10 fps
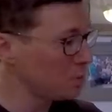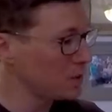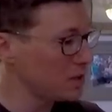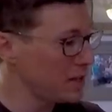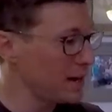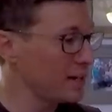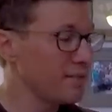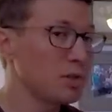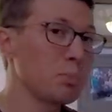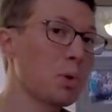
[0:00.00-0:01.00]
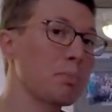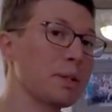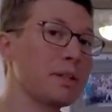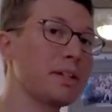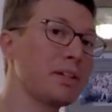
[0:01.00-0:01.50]
which then gives you more
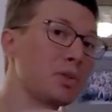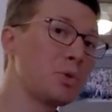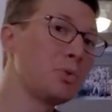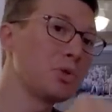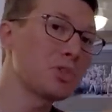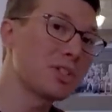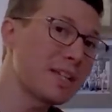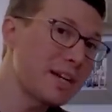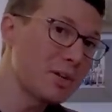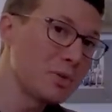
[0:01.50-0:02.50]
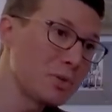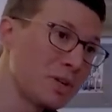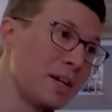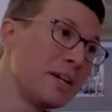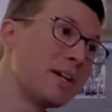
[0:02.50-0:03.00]
ability to tune your sails,
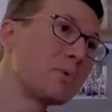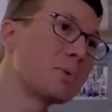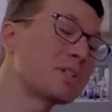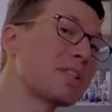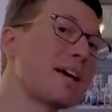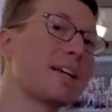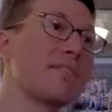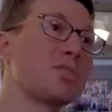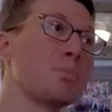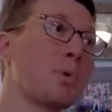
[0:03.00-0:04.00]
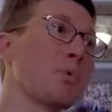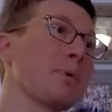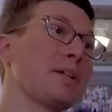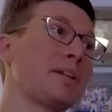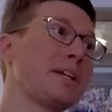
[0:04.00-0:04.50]
which then gives you more
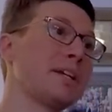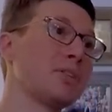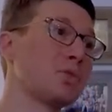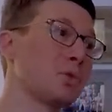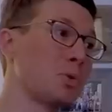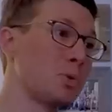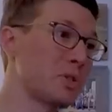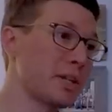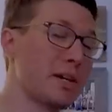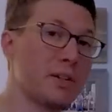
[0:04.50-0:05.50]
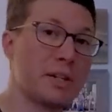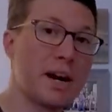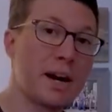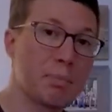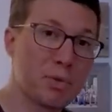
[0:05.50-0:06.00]
ability to sail in
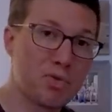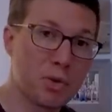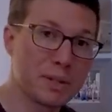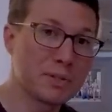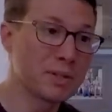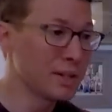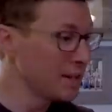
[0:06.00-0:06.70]
higher performance.